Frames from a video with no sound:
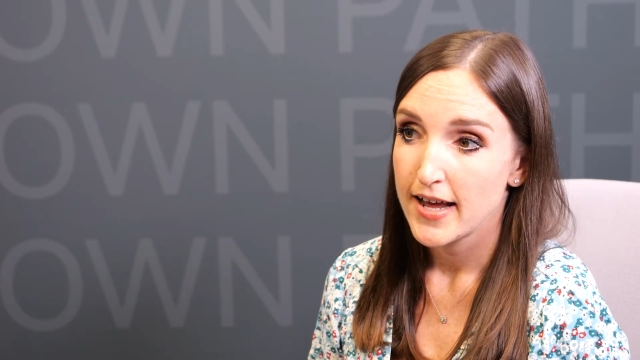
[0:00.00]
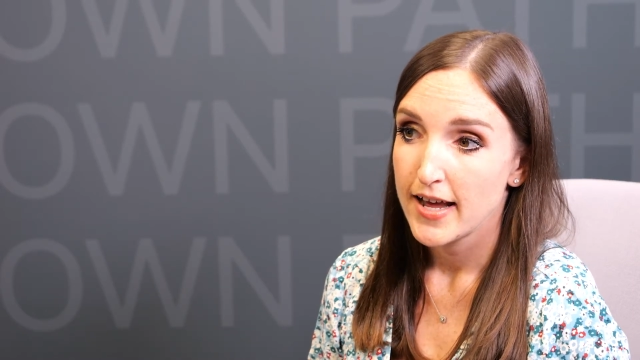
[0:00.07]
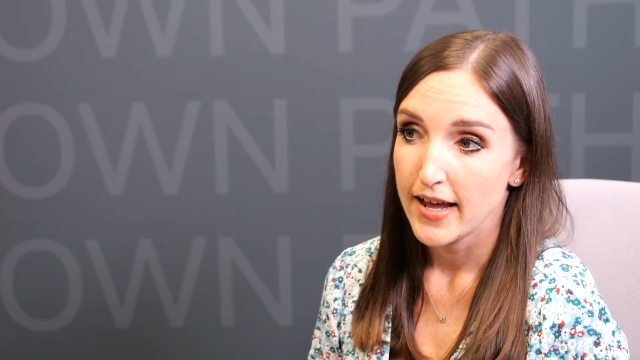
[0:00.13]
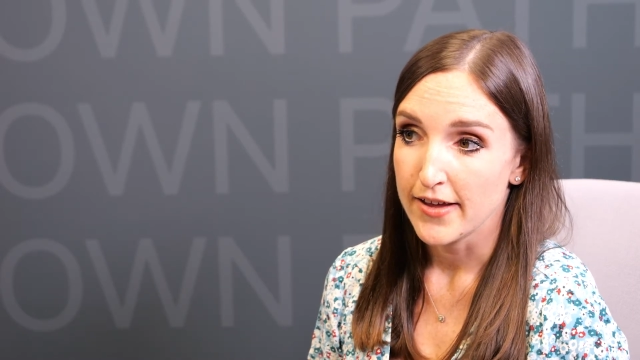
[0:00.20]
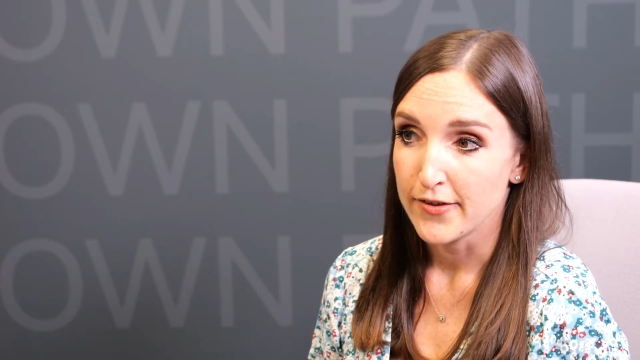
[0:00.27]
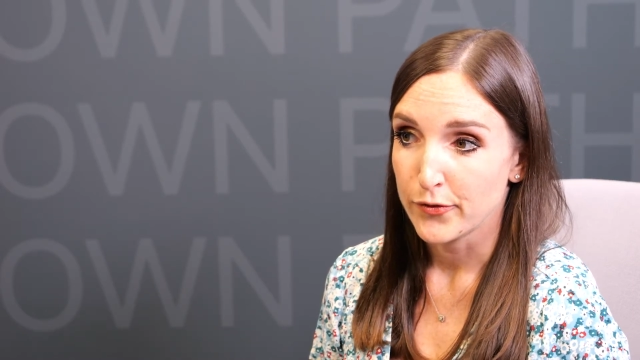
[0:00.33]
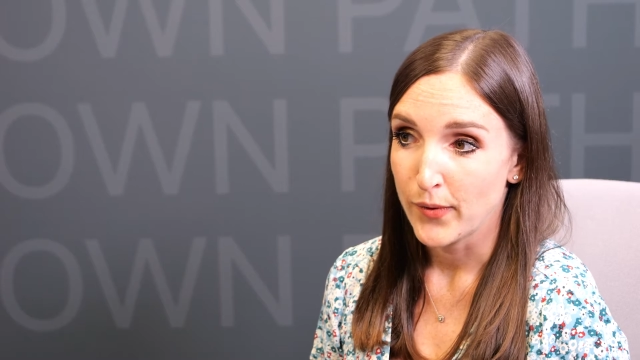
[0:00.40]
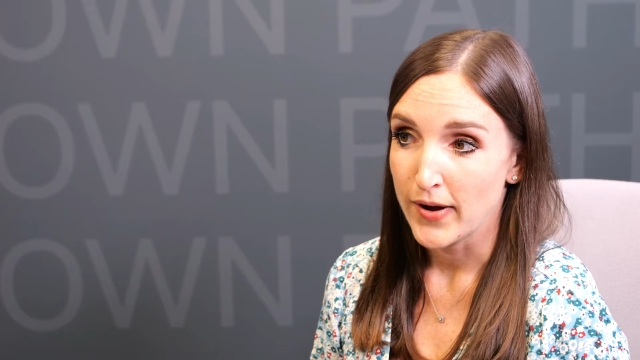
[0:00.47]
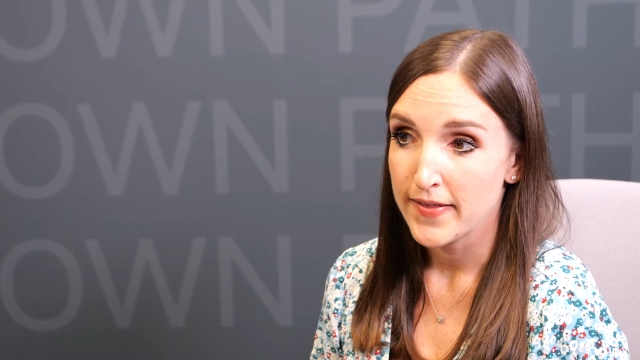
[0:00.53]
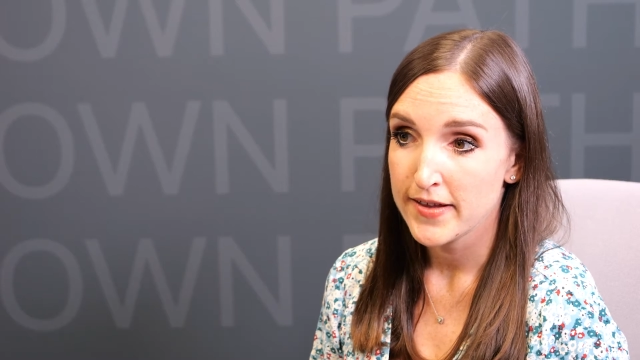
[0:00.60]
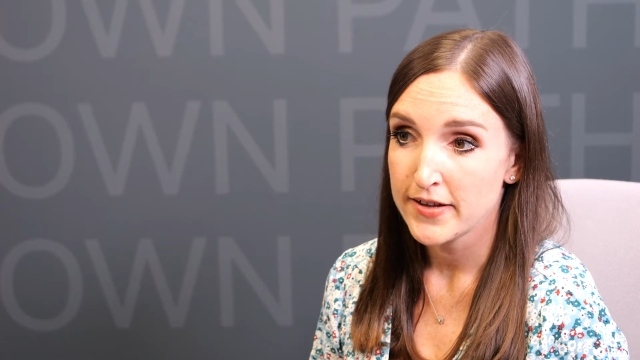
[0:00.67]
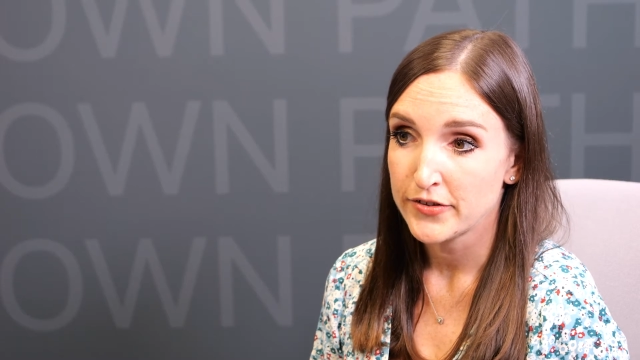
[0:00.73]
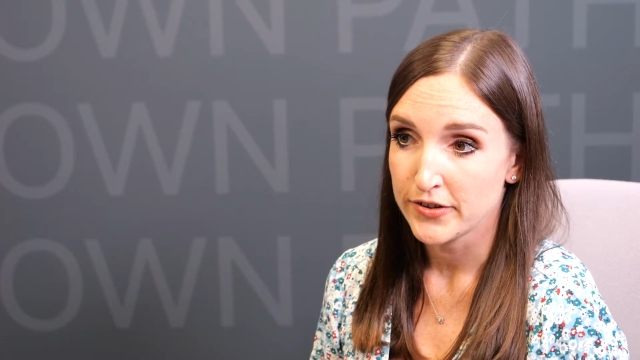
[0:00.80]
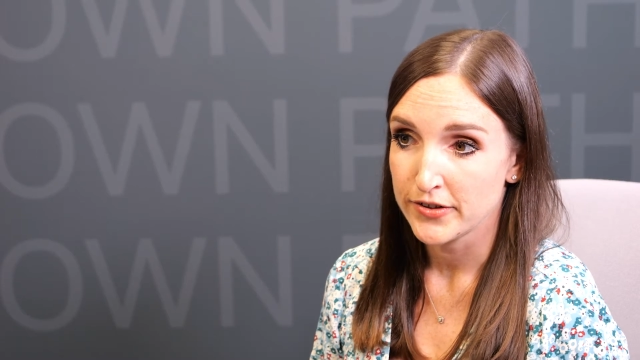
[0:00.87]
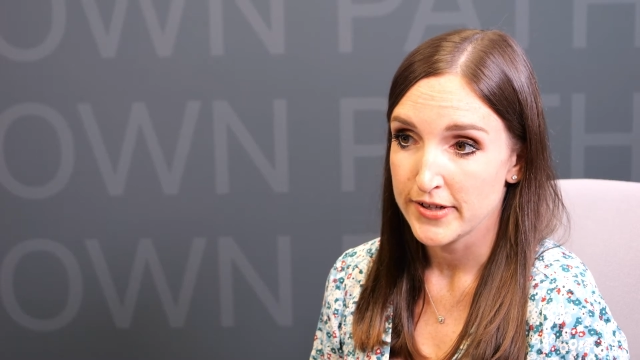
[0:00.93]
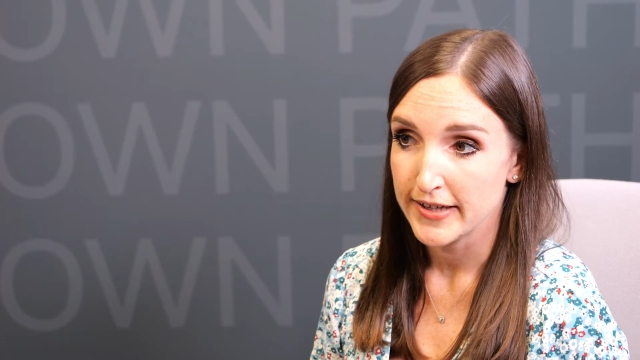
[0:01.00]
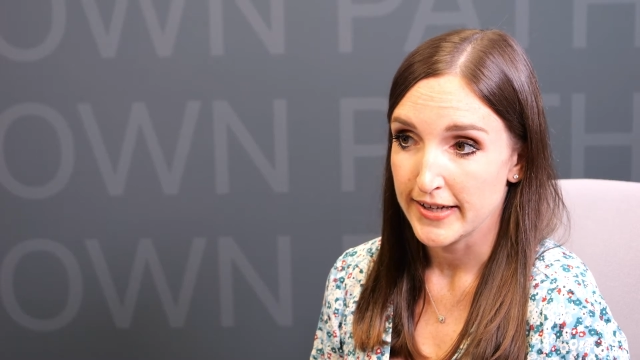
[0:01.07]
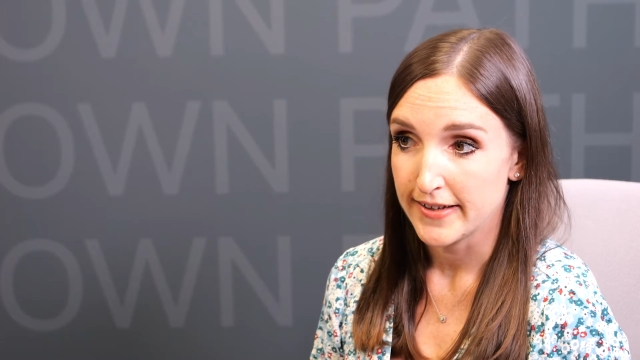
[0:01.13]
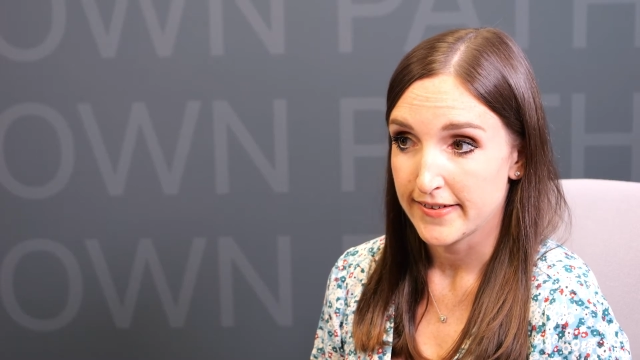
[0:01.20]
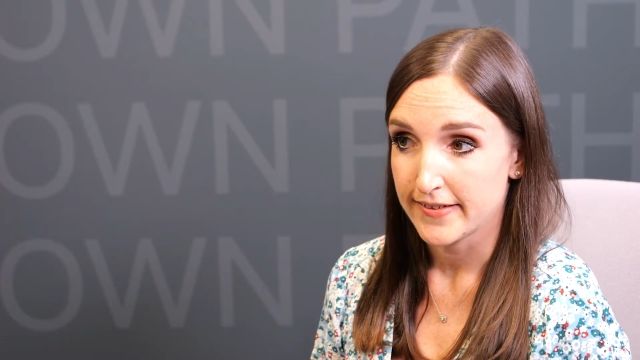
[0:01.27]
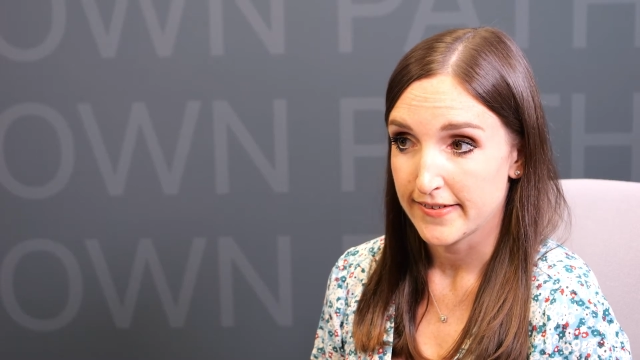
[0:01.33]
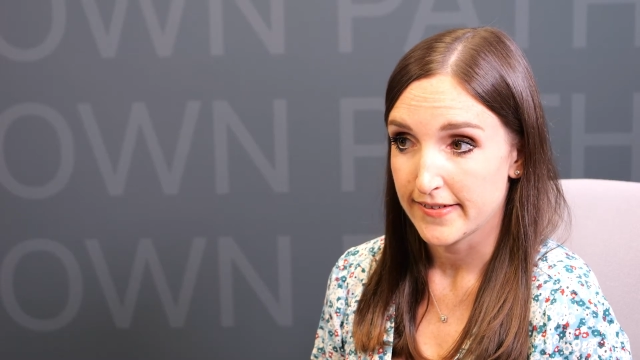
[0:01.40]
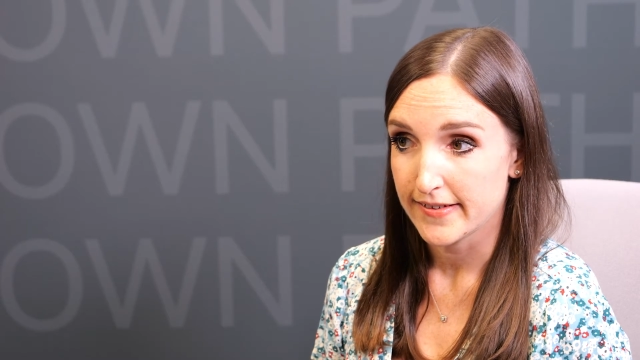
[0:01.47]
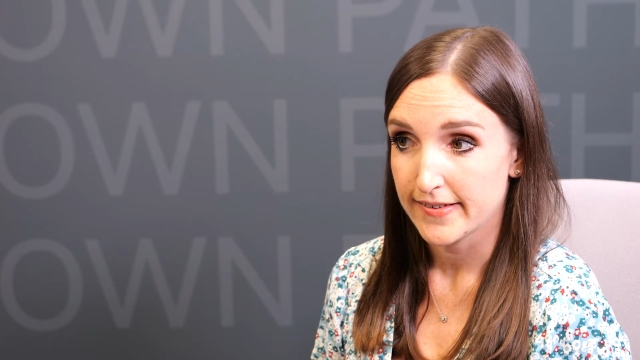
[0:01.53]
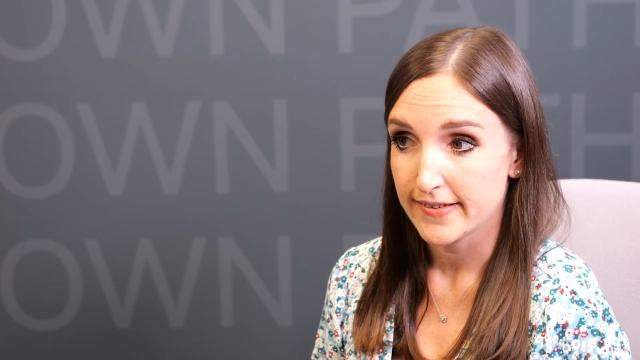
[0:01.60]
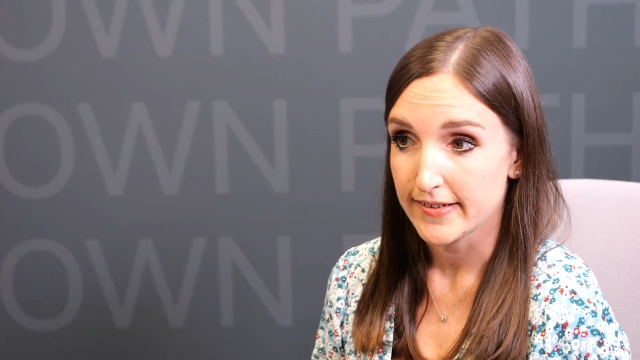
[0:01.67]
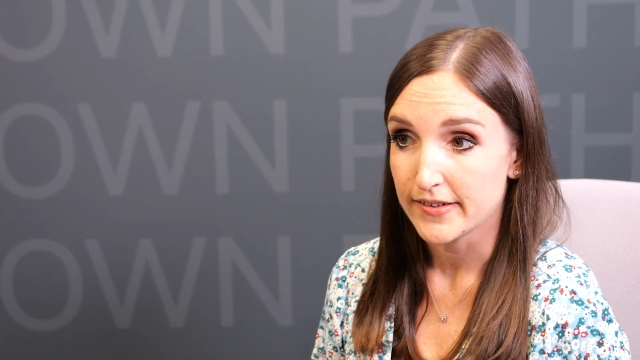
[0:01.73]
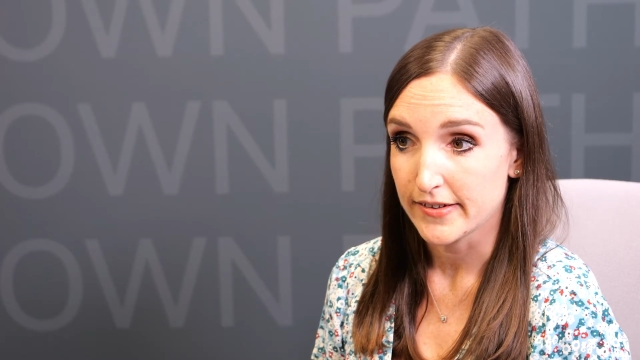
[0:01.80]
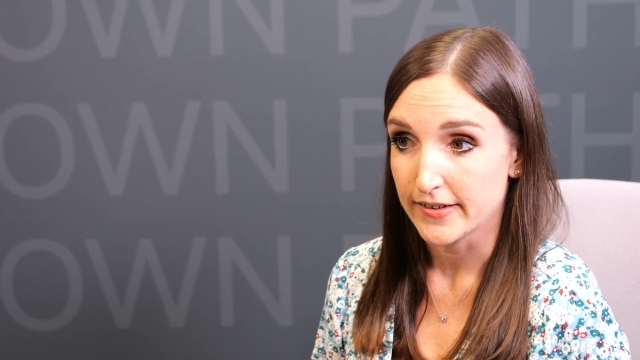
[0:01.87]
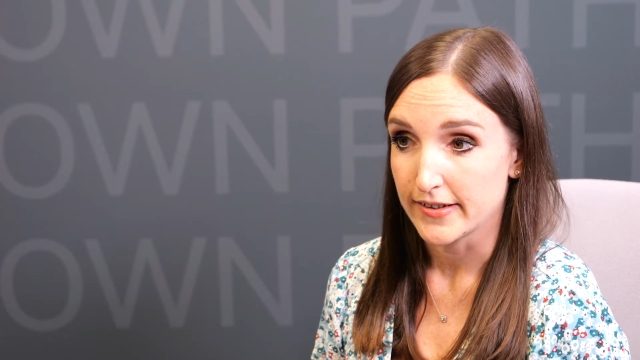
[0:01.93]
is where the adjudicator's
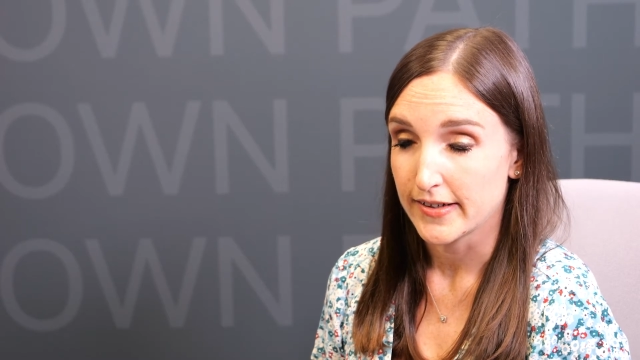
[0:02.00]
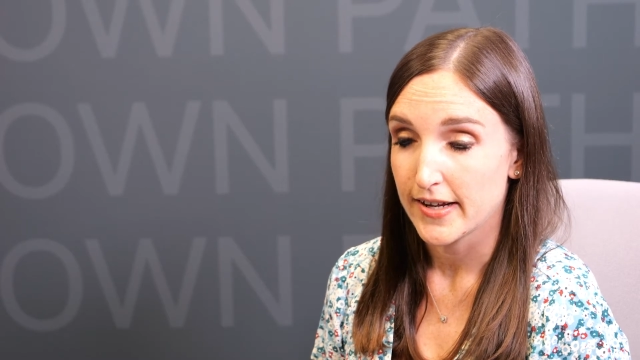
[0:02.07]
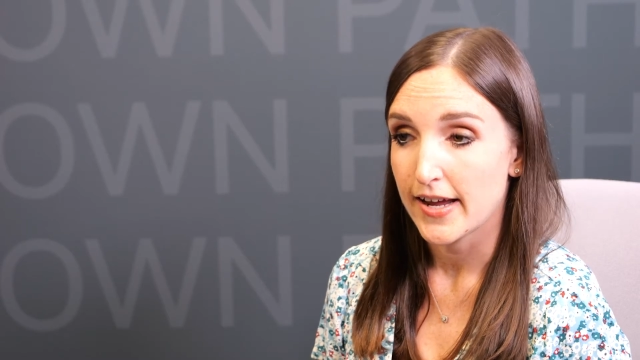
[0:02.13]
decision